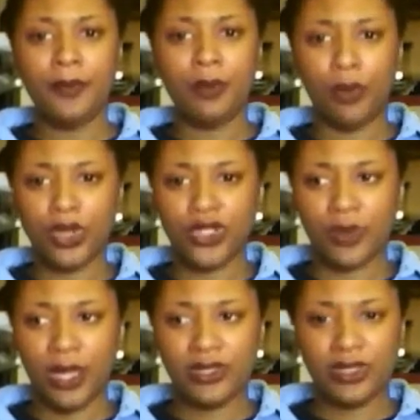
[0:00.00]

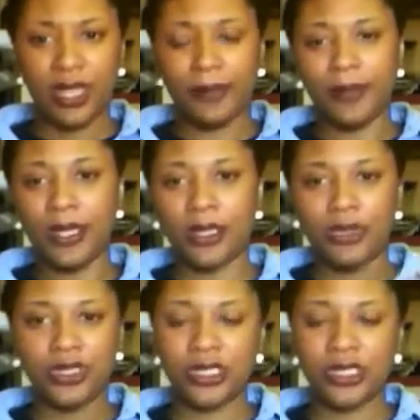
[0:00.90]
moisturizer like pink
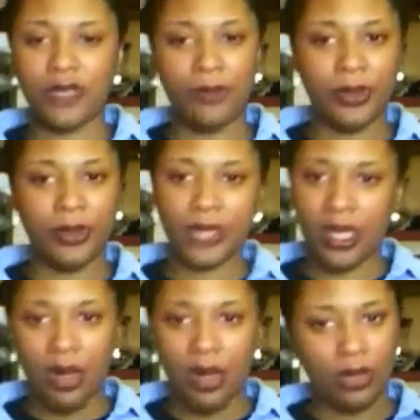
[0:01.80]
lotion and stuff, and put
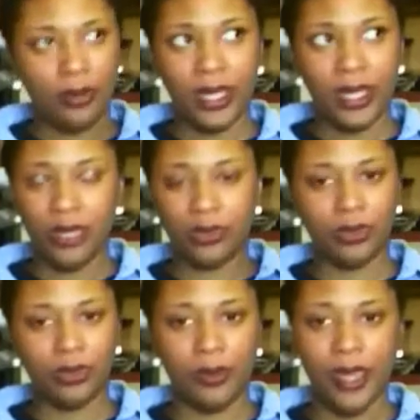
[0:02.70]
that all away and
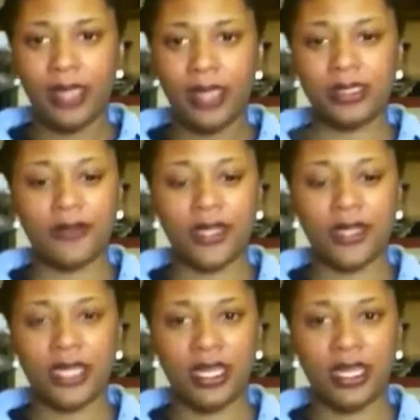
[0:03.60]
threw it away and stuff like that,